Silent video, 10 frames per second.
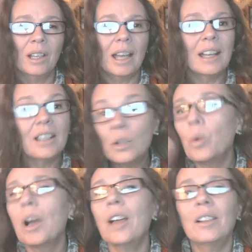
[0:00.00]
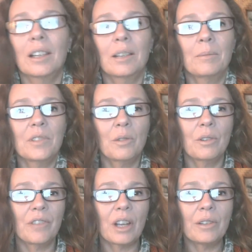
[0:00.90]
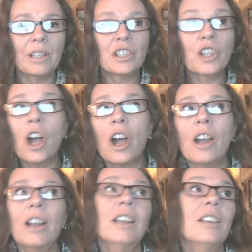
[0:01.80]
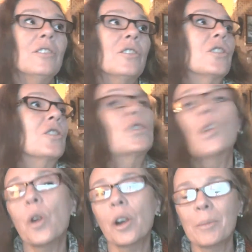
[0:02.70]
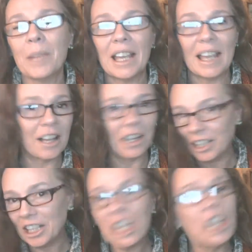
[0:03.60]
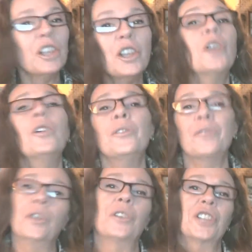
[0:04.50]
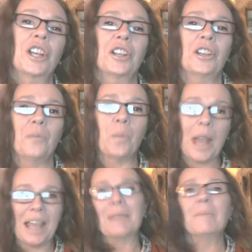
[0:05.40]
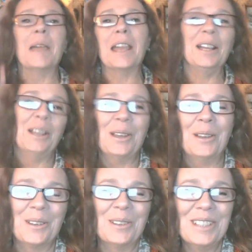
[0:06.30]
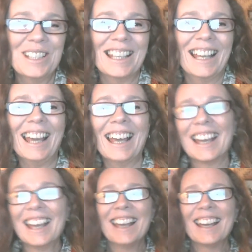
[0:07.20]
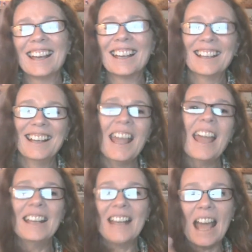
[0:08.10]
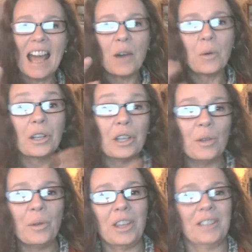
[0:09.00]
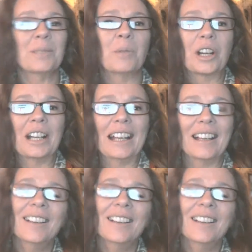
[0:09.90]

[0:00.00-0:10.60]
and welcome to a very dark and stormy El Nino version of Wake and Bake News. And how are you this morning?